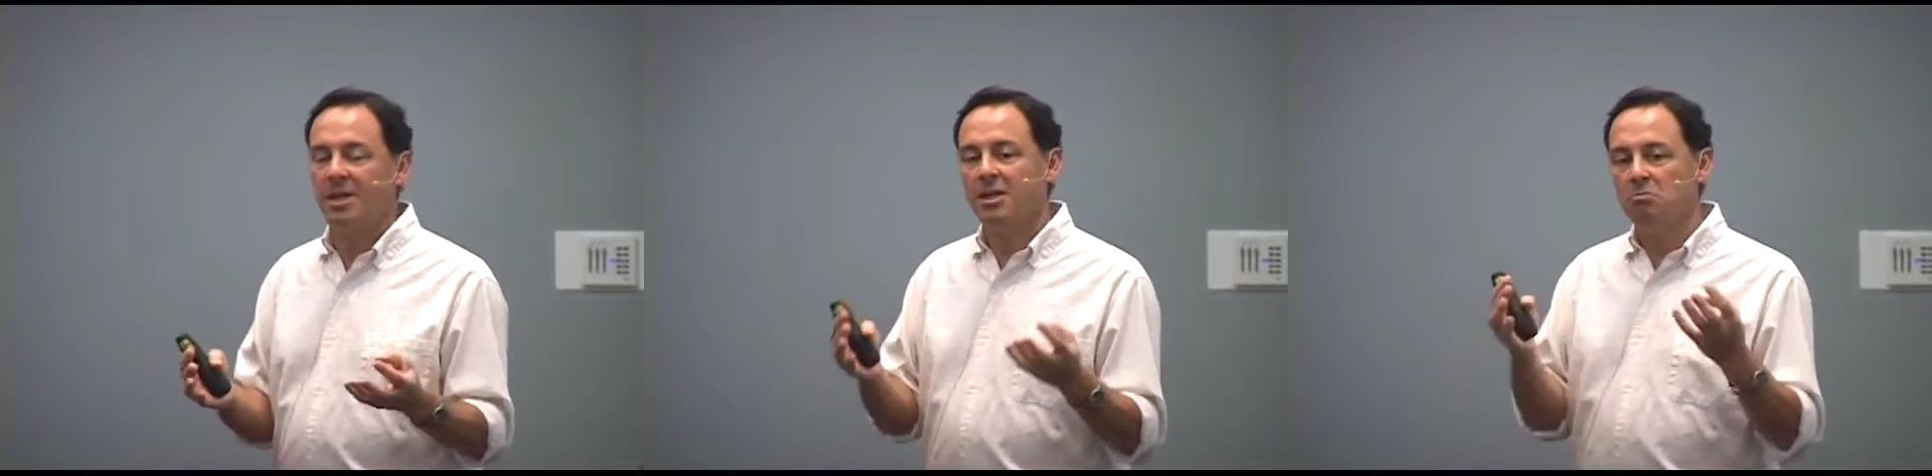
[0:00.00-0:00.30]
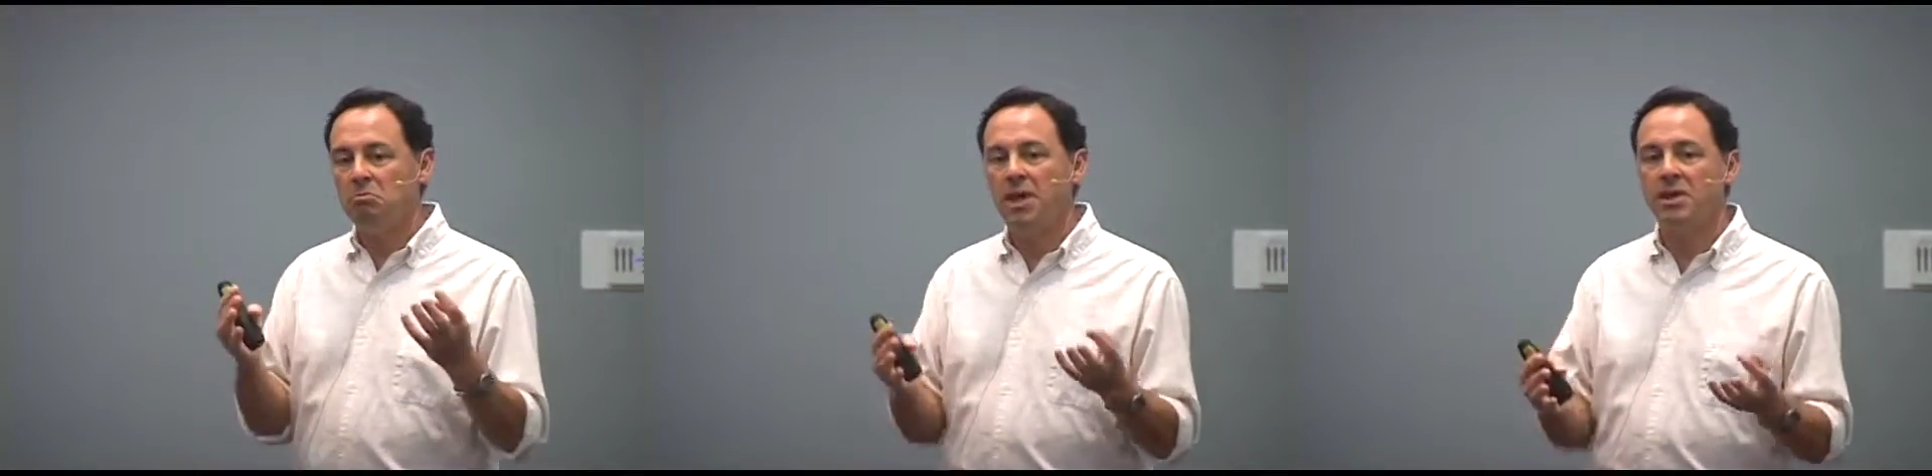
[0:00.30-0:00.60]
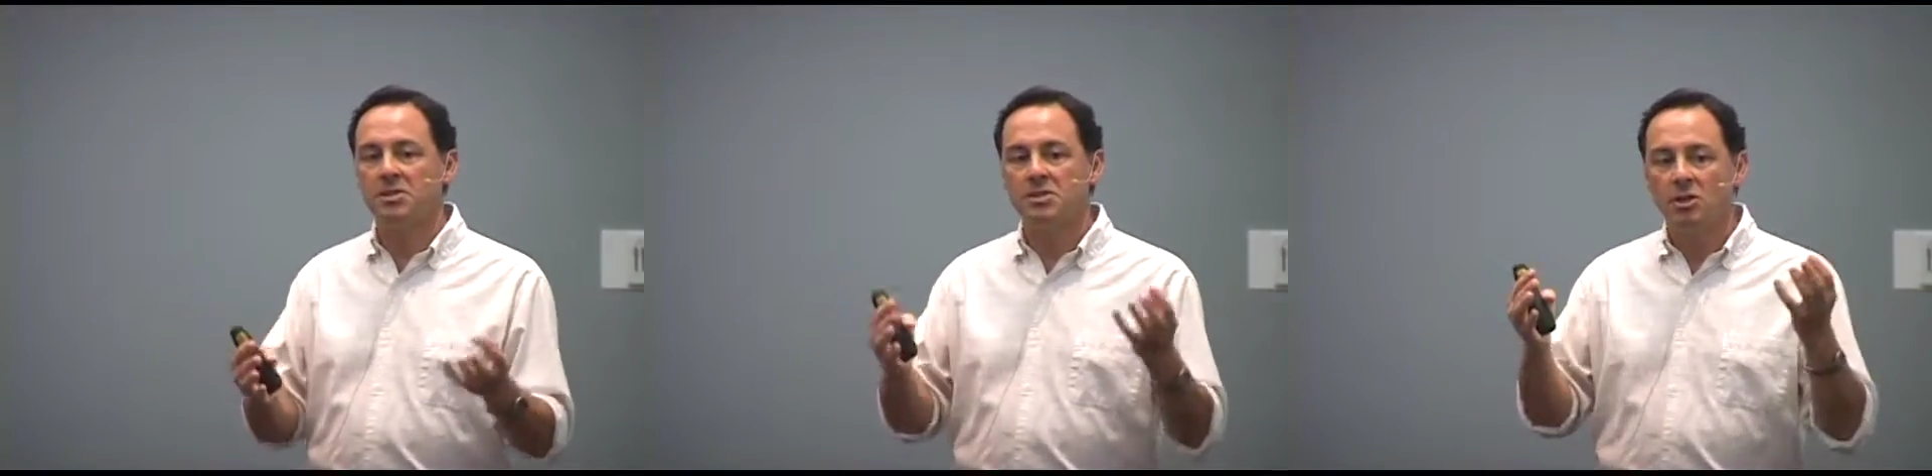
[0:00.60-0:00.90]
and it
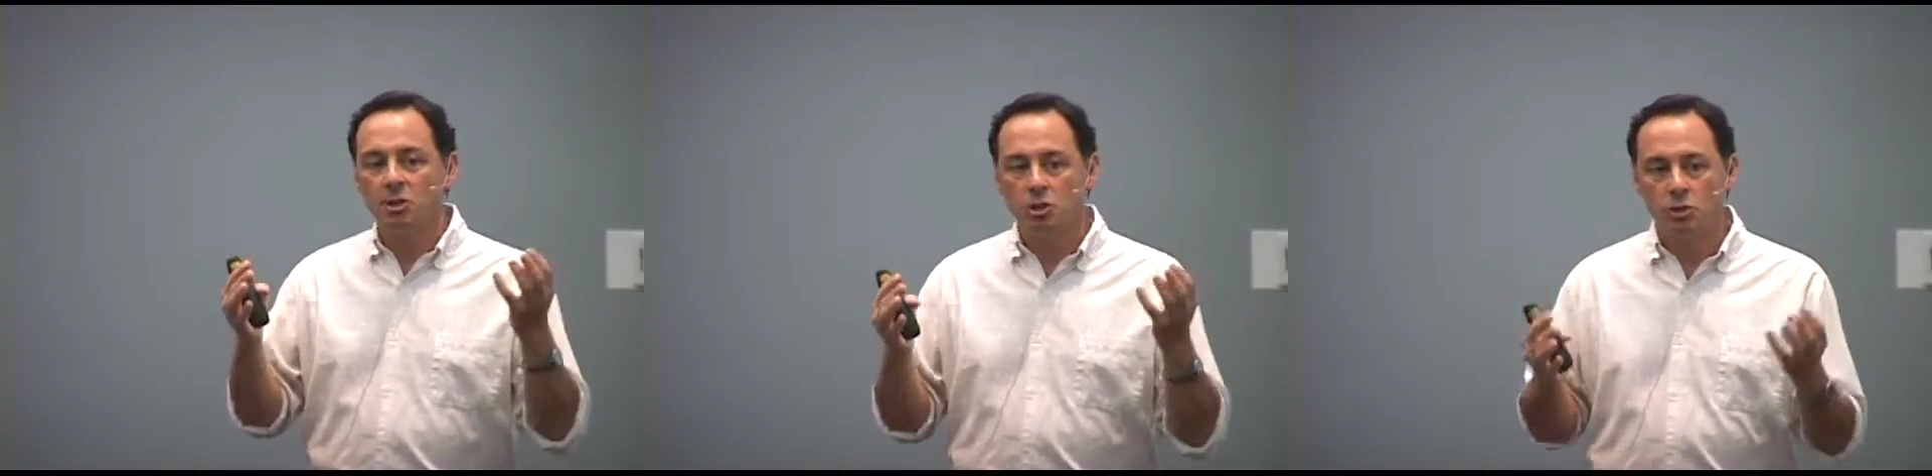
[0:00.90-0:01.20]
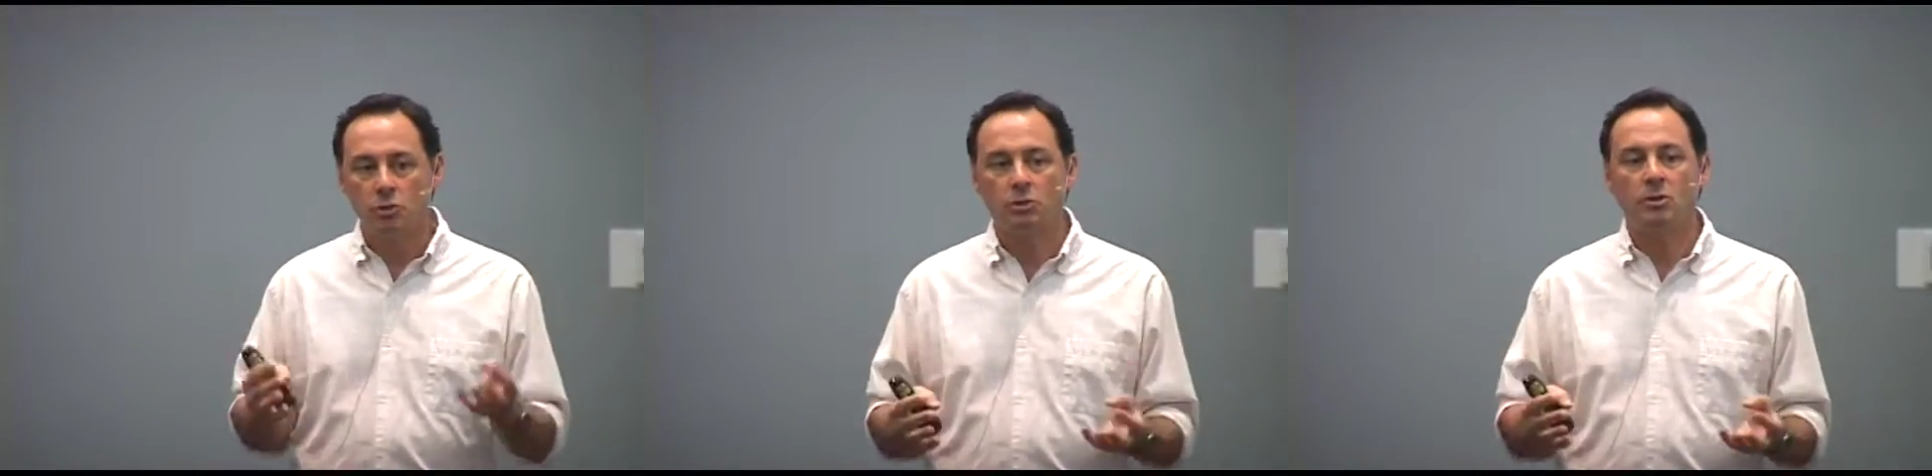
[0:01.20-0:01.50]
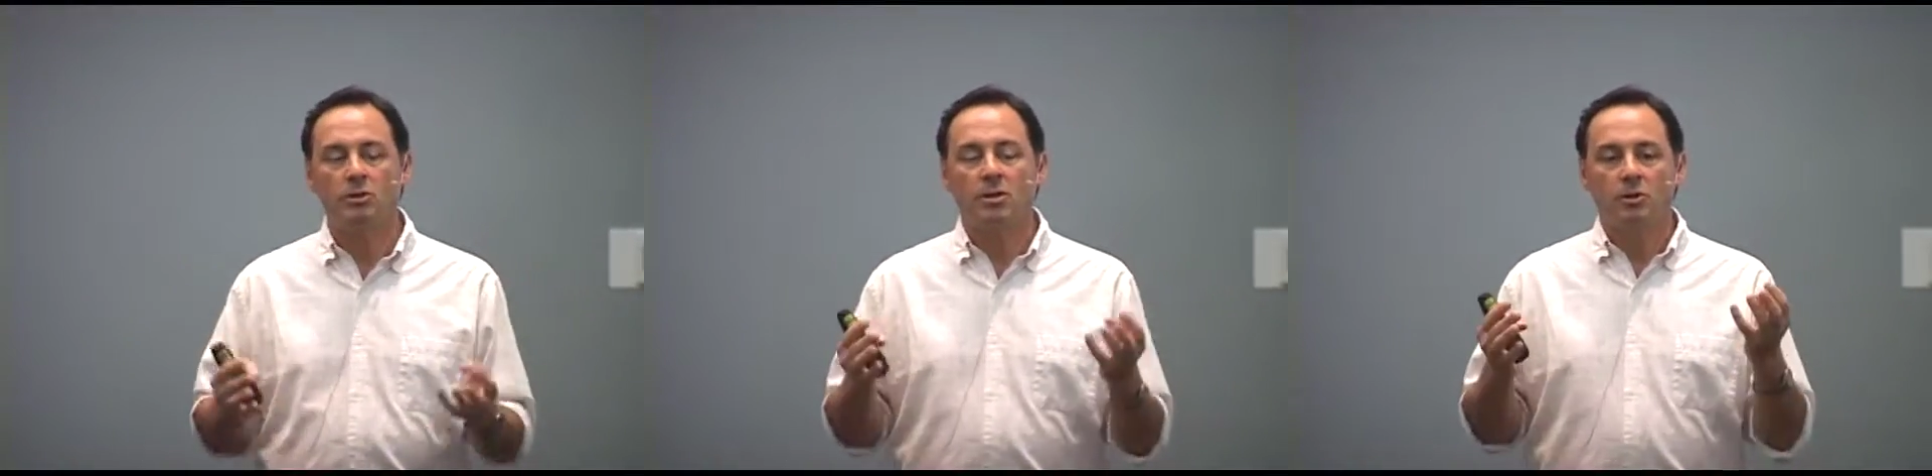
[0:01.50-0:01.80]
makes
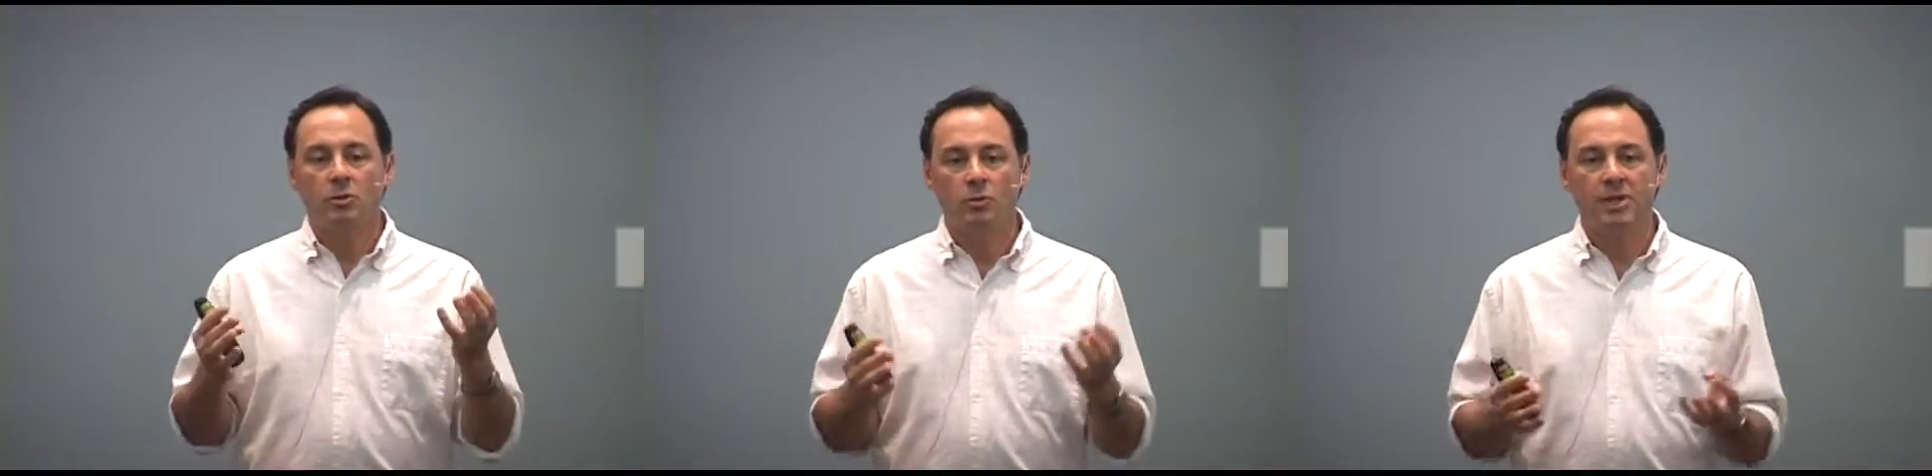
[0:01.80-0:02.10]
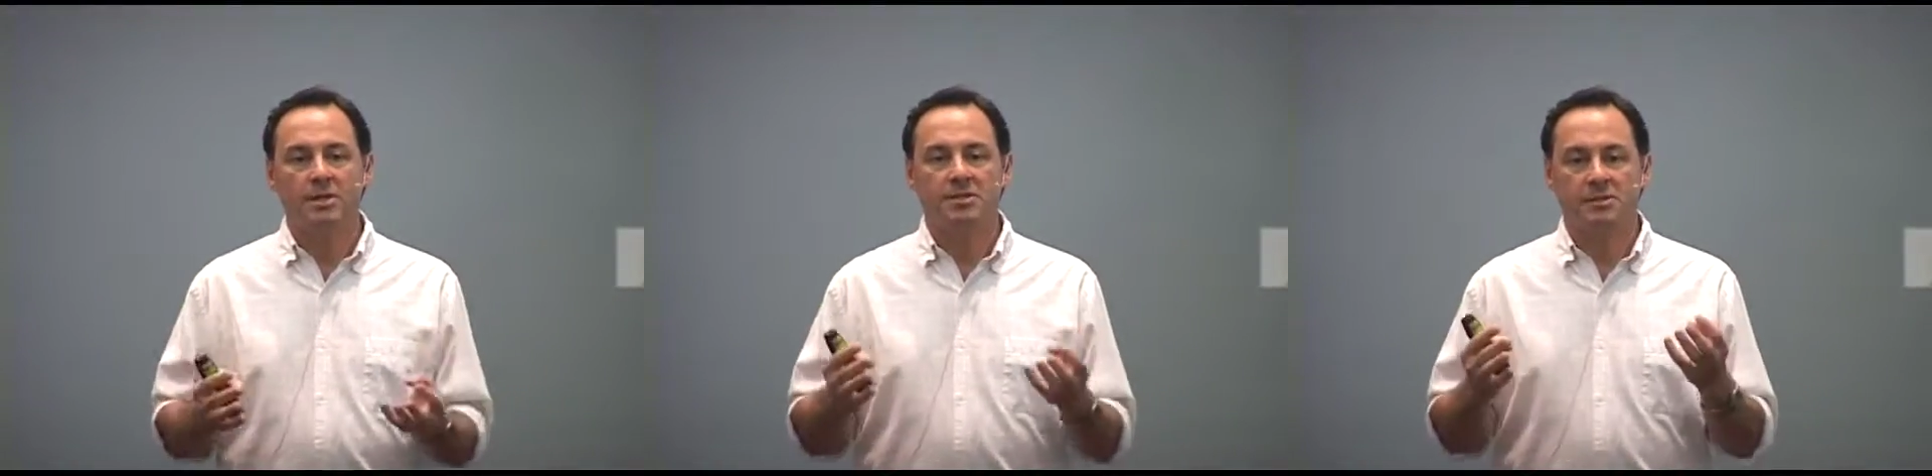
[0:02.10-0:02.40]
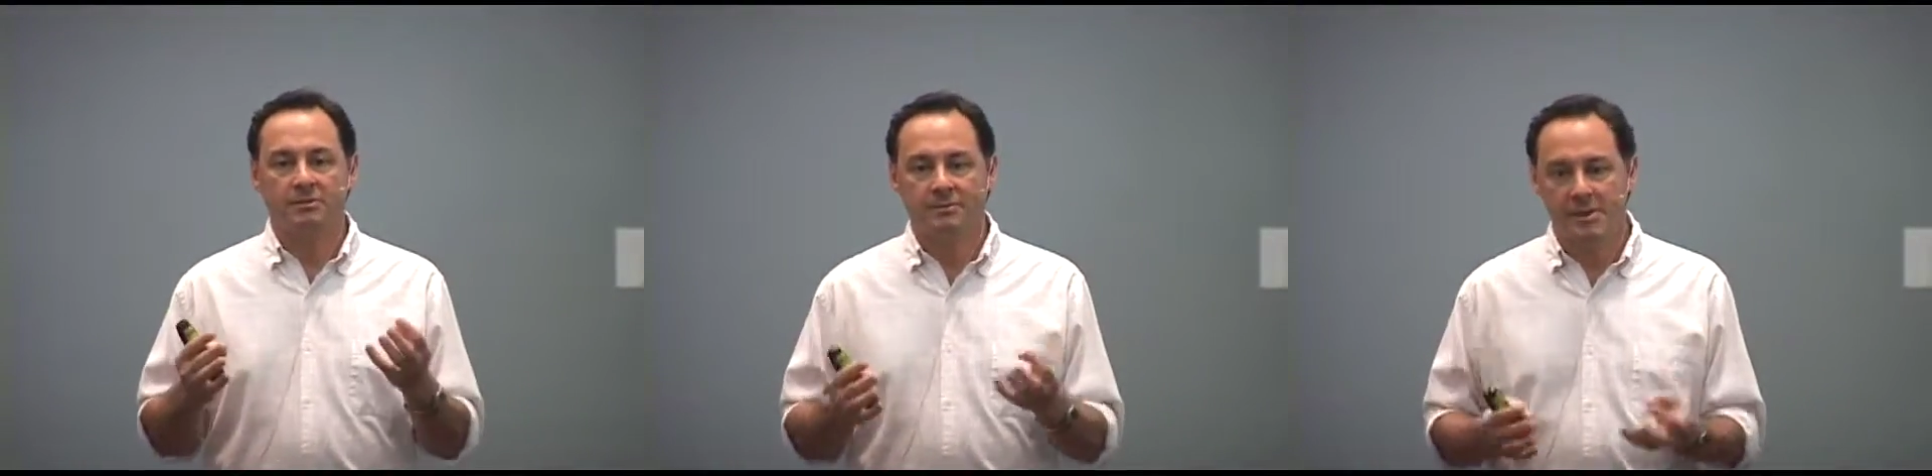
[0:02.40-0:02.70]
sure we
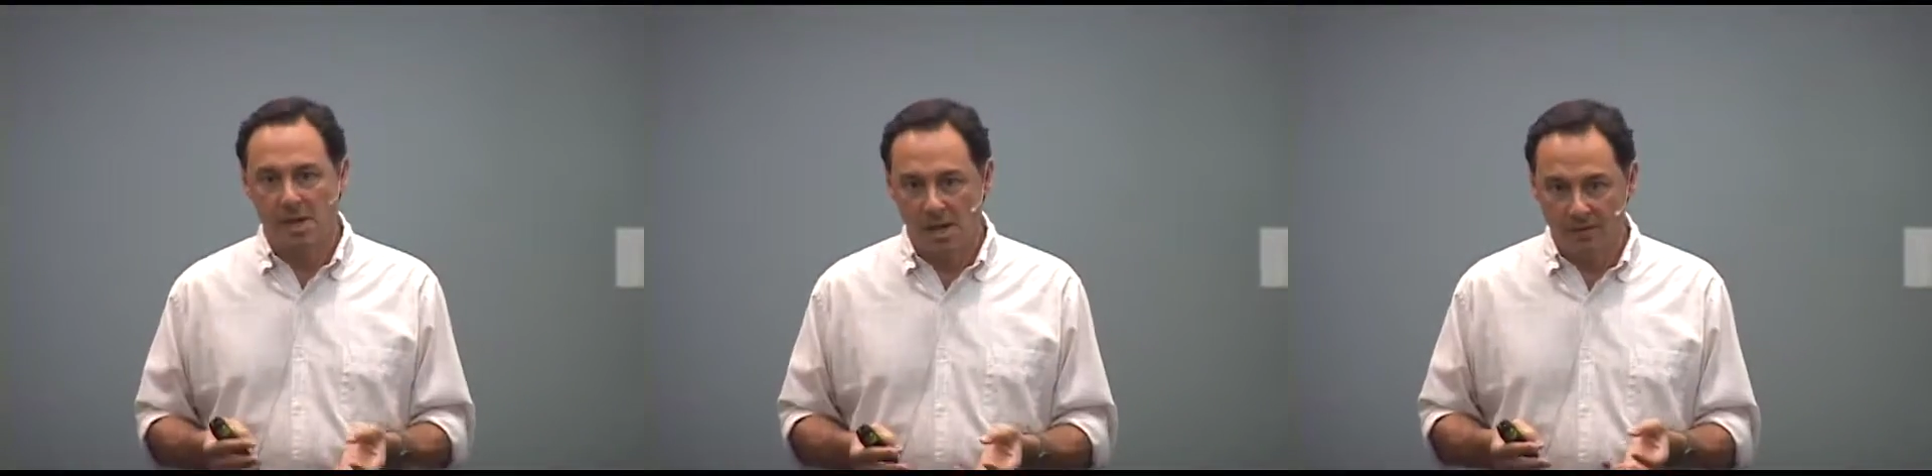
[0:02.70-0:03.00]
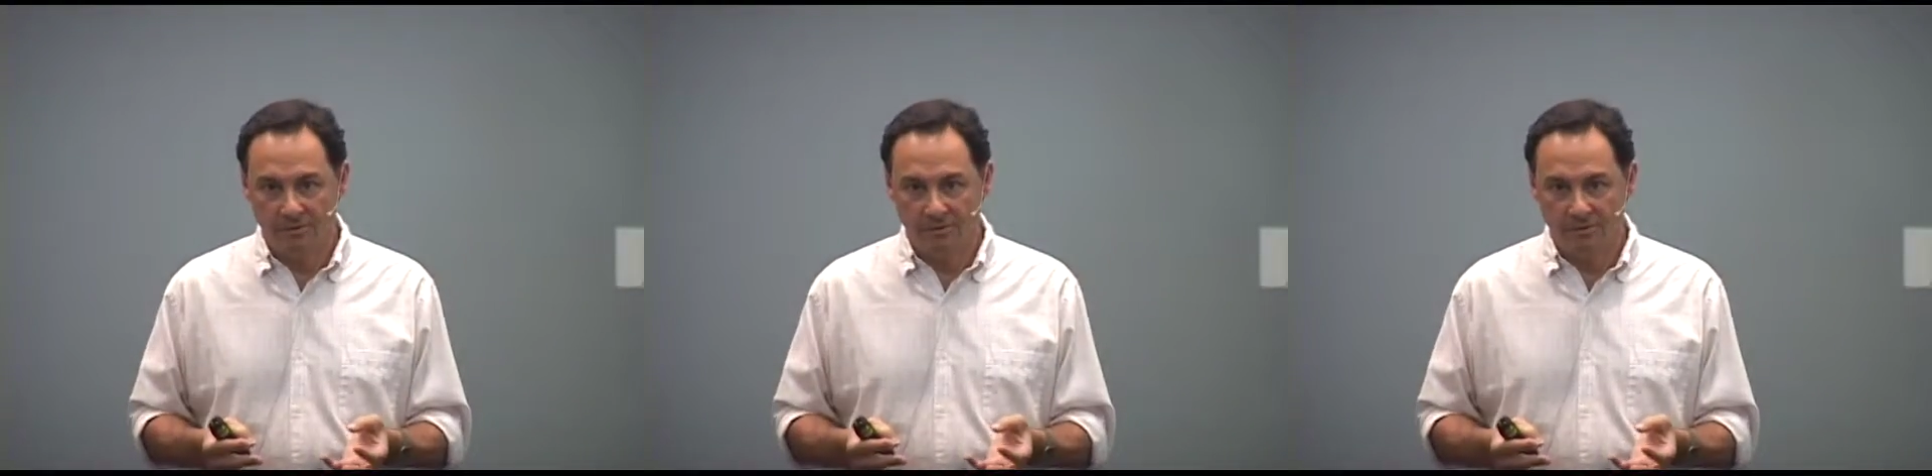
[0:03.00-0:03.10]
survive.